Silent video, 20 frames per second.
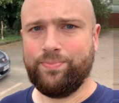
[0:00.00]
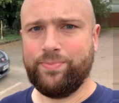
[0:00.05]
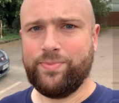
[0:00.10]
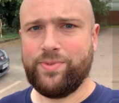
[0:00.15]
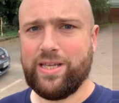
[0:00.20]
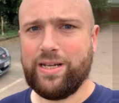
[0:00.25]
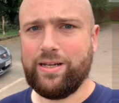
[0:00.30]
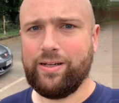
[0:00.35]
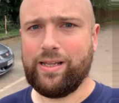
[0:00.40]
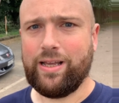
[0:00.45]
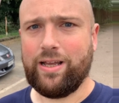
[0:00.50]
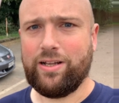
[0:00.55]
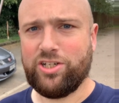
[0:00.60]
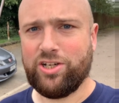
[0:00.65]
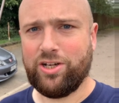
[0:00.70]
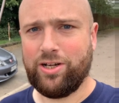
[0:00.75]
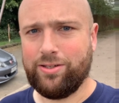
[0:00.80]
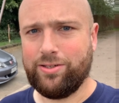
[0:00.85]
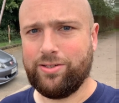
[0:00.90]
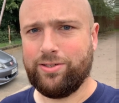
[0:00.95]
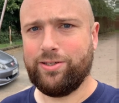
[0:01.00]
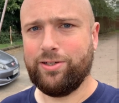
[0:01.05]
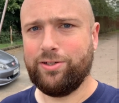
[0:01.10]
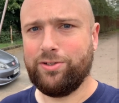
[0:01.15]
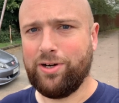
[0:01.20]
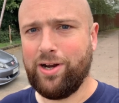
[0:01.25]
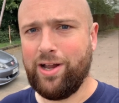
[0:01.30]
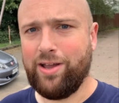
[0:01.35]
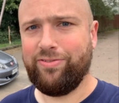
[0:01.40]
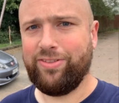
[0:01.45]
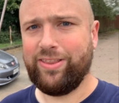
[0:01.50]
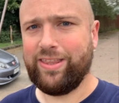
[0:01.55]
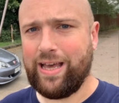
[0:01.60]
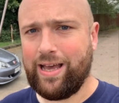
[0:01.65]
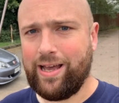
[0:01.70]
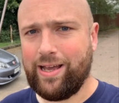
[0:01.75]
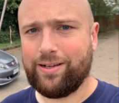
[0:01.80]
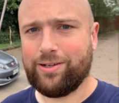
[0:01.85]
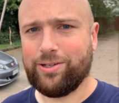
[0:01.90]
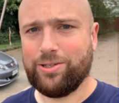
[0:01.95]
Didn't get a chance to drive
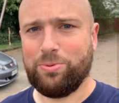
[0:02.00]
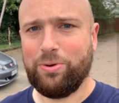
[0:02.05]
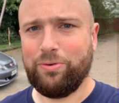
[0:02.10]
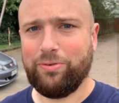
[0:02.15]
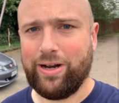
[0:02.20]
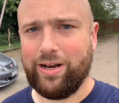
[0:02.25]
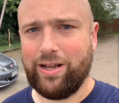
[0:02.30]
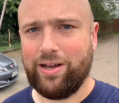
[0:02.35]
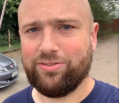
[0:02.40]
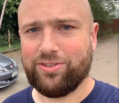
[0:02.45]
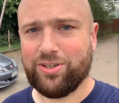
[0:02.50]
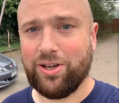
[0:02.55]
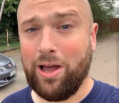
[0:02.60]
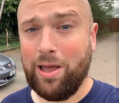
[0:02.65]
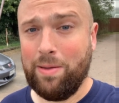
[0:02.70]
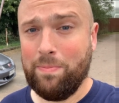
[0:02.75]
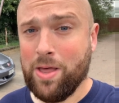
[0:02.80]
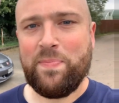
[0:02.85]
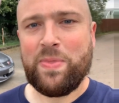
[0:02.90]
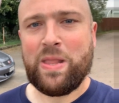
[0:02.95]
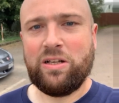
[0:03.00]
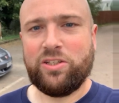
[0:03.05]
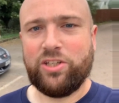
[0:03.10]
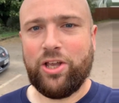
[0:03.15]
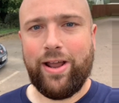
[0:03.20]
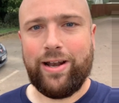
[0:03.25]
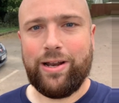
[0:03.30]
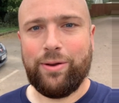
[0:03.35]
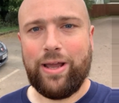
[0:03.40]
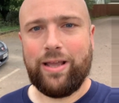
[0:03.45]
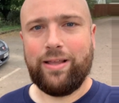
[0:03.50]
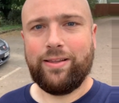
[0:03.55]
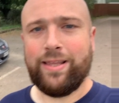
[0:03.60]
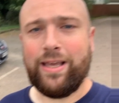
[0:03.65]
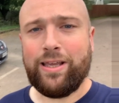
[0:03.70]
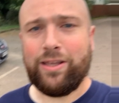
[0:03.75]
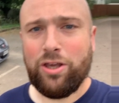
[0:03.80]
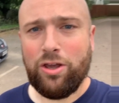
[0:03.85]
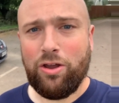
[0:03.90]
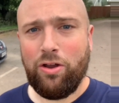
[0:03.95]
that because we ran out of time. So anyway,
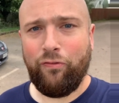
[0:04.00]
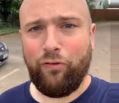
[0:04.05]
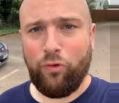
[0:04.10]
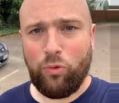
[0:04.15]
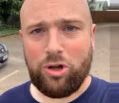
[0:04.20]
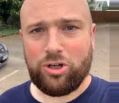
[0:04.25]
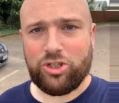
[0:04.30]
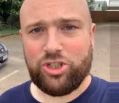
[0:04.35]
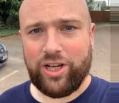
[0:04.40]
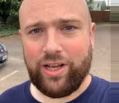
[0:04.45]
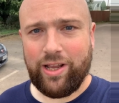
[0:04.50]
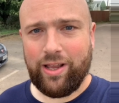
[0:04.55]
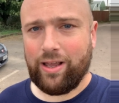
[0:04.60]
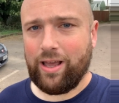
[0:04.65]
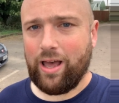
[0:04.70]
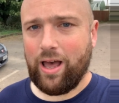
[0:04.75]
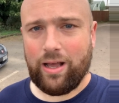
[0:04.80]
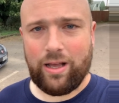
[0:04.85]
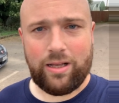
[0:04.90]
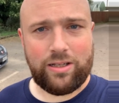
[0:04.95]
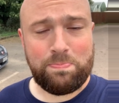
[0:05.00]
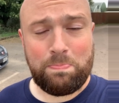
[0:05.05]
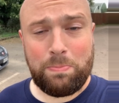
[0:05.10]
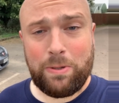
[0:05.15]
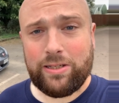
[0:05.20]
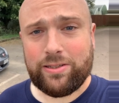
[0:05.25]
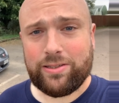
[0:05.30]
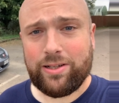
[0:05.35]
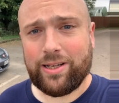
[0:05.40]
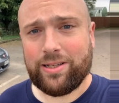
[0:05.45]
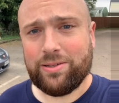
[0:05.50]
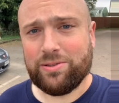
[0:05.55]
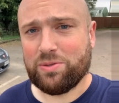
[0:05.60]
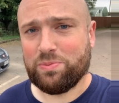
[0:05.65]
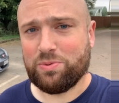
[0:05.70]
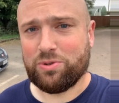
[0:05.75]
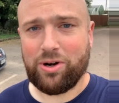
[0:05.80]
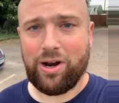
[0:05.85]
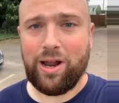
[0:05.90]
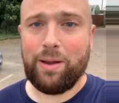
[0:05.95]
thank you for watching. Please like and
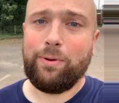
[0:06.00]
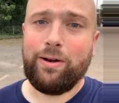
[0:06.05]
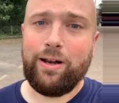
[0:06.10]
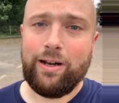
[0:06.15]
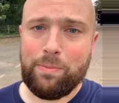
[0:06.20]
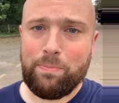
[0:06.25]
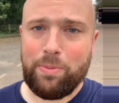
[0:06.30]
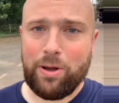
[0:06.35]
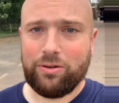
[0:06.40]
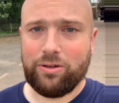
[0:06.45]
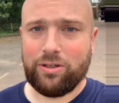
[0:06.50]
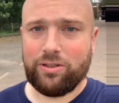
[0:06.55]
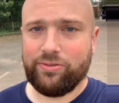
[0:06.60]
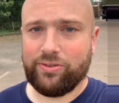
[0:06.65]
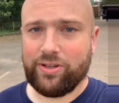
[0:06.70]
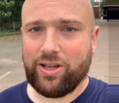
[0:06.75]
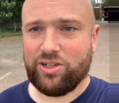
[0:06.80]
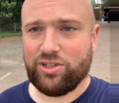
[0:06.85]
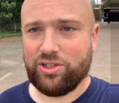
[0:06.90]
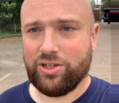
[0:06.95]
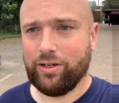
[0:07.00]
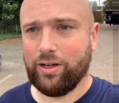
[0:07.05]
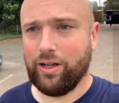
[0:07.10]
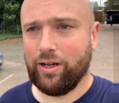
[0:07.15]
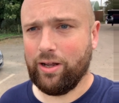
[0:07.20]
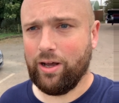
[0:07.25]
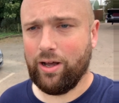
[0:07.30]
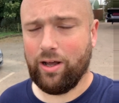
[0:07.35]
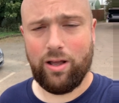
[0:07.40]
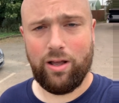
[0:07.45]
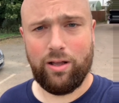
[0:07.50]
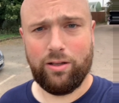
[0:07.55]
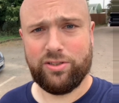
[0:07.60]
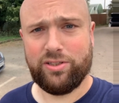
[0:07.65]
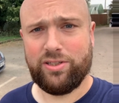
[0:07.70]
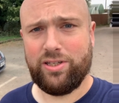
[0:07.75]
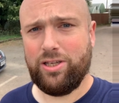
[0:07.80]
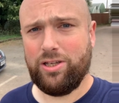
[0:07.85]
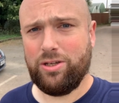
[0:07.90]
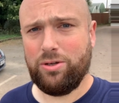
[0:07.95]
subscribe, click the bell notification, and I'll
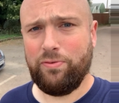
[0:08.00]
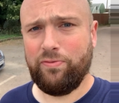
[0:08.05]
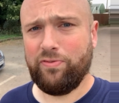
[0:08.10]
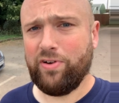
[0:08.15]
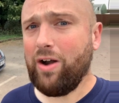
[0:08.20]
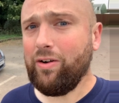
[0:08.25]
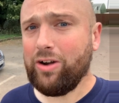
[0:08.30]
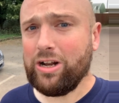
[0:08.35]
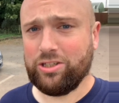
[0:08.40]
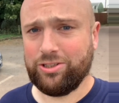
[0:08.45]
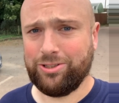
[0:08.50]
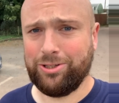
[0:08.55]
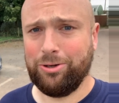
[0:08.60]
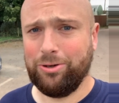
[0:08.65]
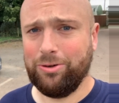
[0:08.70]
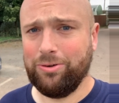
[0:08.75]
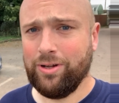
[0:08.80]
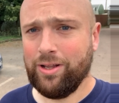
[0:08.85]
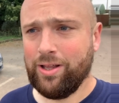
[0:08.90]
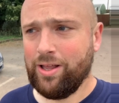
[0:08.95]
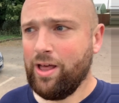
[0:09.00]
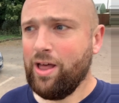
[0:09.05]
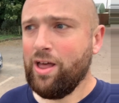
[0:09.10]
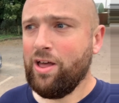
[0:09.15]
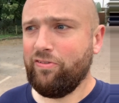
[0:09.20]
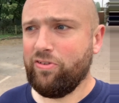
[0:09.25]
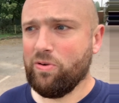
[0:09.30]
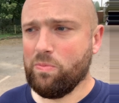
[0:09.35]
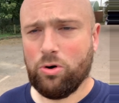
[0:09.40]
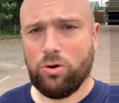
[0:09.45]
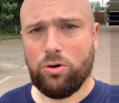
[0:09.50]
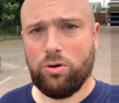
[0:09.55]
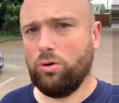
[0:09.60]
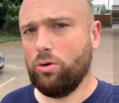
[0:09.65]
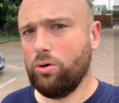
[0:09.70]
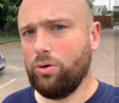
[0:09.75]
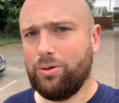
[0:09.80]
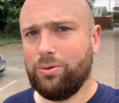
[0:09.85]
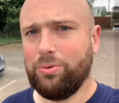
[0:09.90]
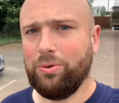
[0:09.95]
see you very soon for more
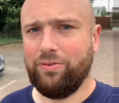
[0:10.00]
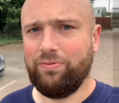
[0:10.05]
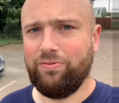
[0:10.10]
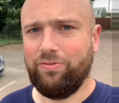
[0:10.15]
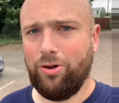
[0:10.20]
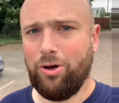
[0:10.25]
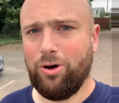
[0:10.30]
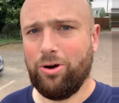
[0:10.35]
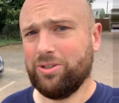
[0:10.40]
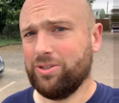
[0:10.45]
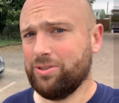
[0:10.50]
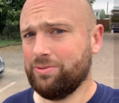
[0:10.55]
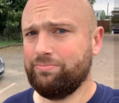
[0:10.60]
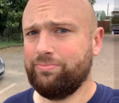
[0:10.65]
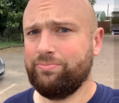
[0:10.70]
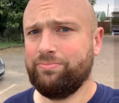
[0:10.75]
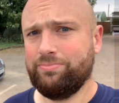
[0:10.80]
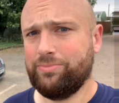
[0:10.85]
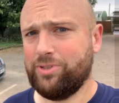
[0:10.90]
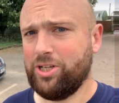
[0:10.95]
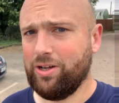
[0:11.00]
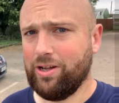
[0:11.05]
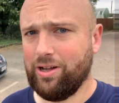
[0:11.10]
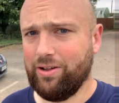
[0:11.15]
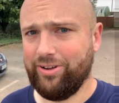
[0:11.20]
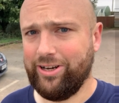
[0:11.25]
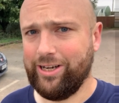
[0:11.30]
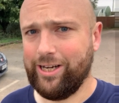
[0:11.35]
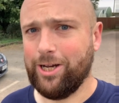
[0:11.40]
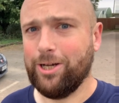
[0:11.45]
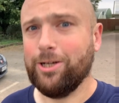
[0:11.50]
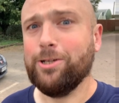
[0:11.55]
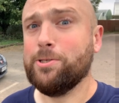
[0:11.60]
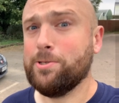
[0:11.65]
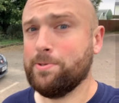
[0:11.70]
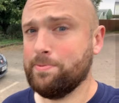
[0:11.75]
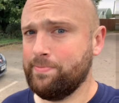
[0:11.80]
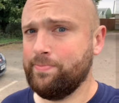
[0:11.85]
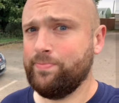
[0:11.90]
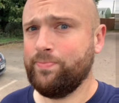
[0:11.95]
awkward vlog car videos.
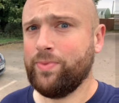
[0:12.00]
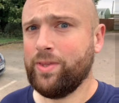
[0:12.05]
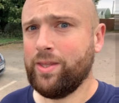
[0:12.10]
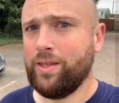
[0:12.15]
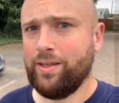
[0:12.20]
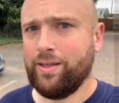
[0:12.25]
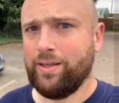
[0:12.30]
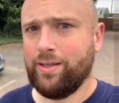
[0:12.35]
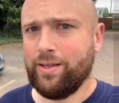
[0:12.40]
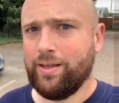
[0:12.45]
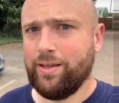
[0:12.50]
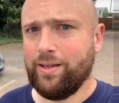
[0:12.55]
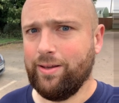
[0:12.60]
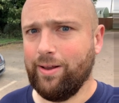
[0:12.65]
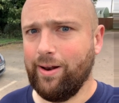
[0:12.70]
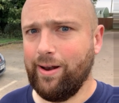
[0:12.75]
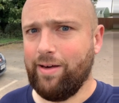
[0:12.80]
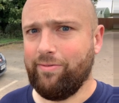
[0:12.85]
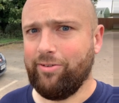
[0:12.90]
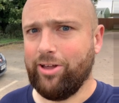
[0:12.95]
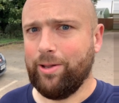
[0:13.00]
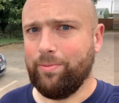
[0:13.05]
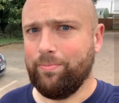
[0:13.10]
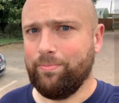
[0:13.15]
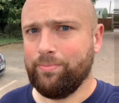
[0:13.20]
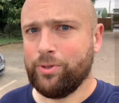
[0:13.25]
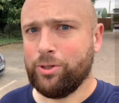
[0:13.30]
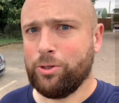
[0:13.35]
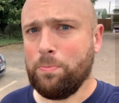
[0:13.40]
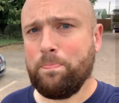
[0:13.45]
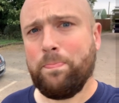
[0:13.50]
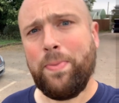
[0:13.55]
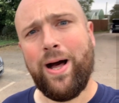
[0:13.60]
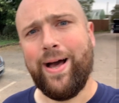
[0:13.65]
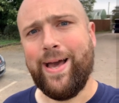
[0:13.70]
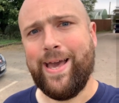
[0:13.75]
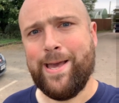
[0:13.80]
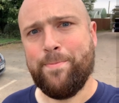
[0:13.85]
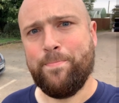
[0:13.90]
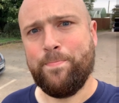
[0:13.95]
You love it. Goodbye.